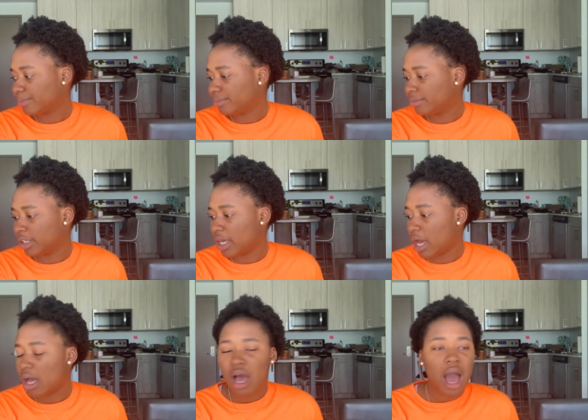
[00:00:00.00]
But yeah,
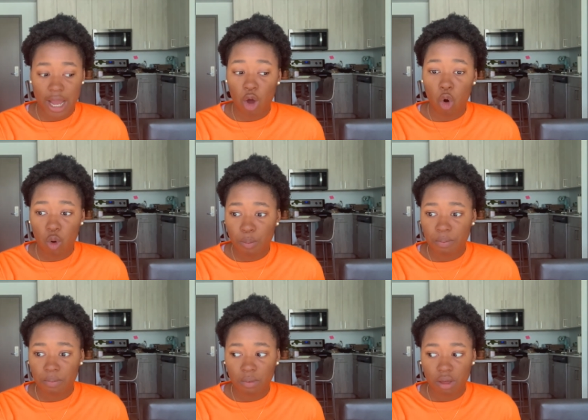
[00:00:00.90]
I
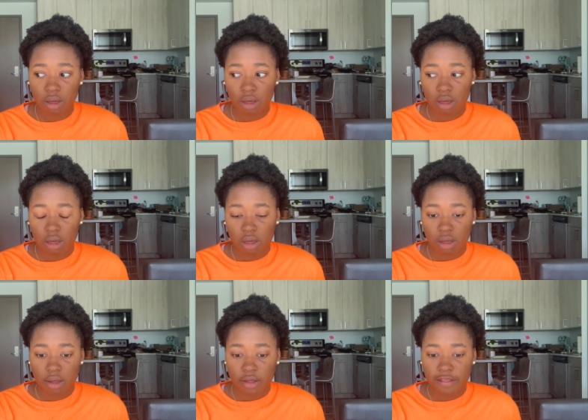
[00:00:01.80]
hope
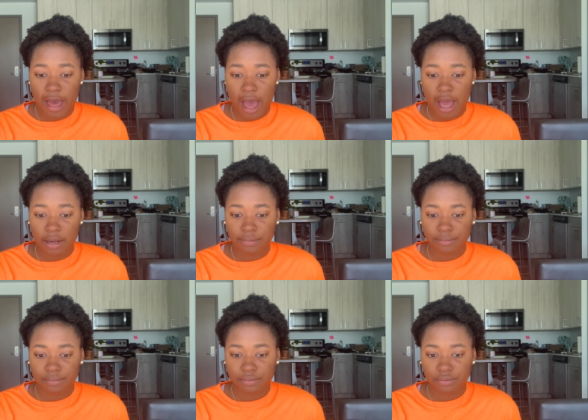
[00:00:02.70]
that
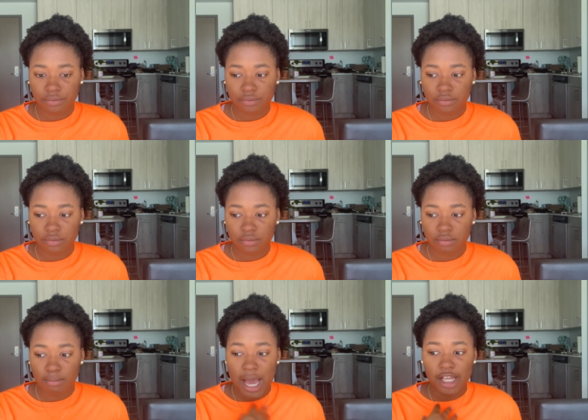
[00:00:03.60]

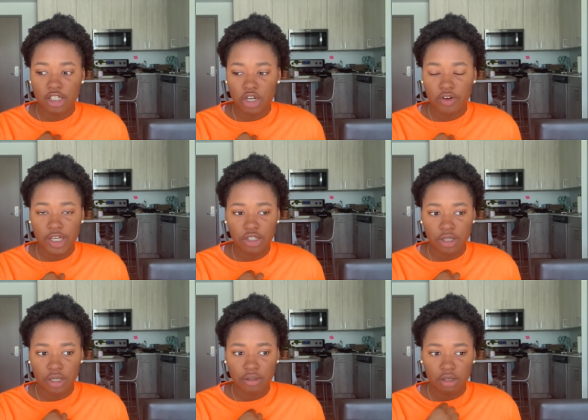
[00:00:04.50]
my
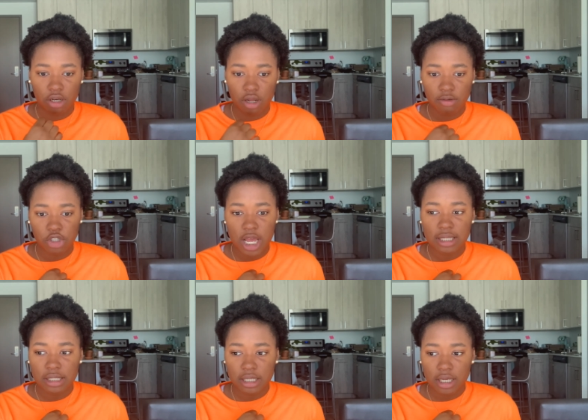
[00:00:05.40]
generation, you know,
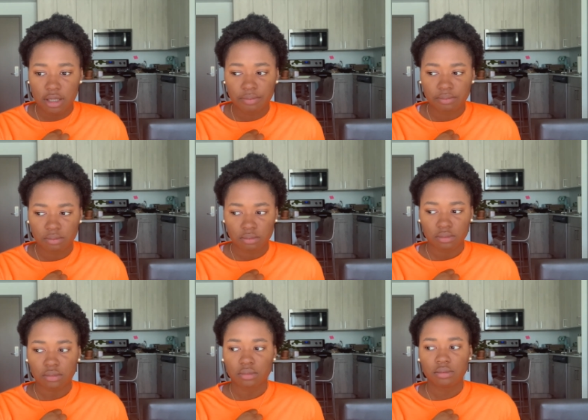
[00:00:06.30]
Gen Z,
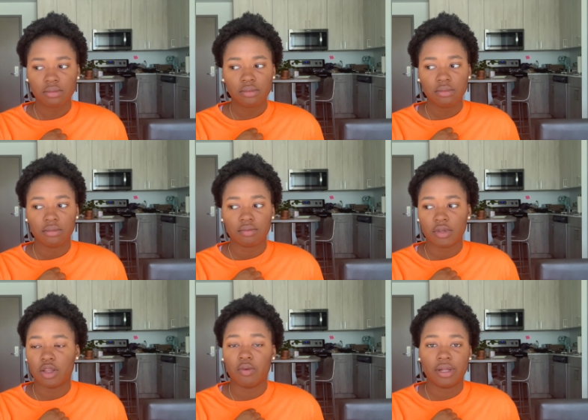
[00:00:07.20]

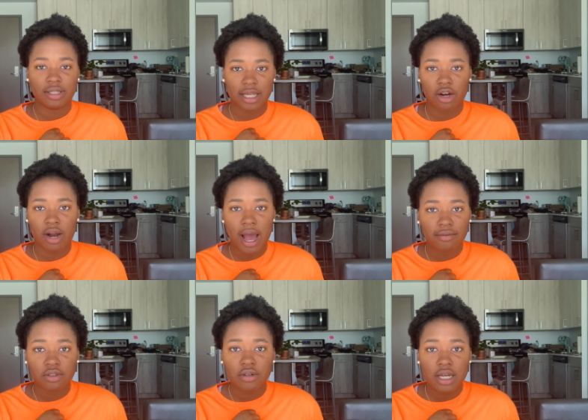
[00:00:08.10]
and the ones that are
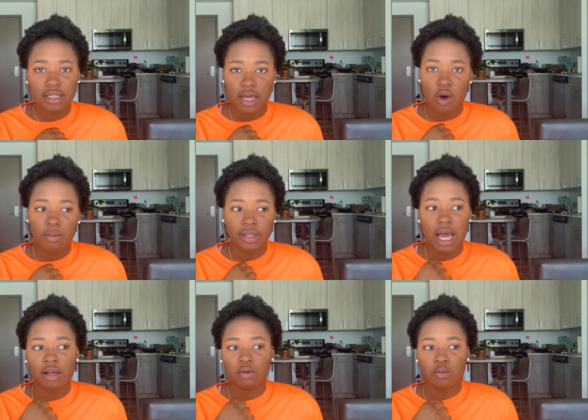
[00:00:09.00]
after us, I hope
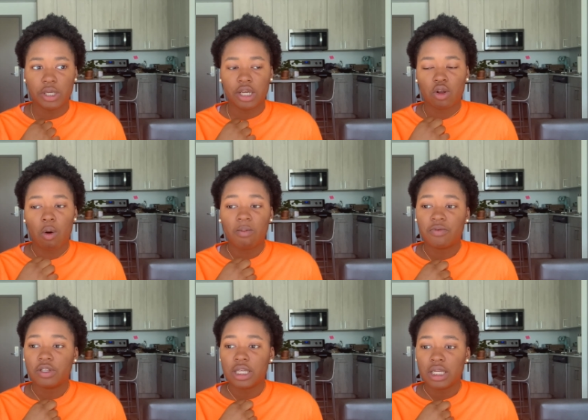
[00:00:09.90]
that we can
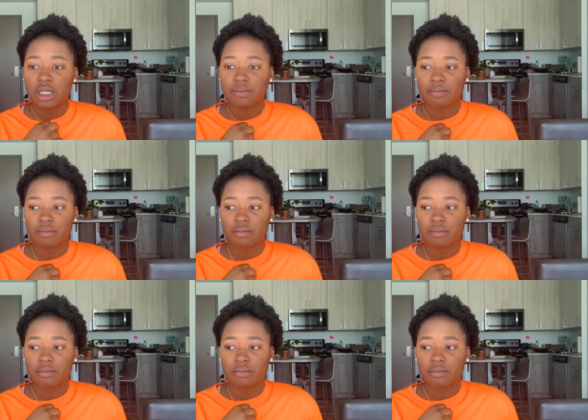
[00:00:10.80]
hopefully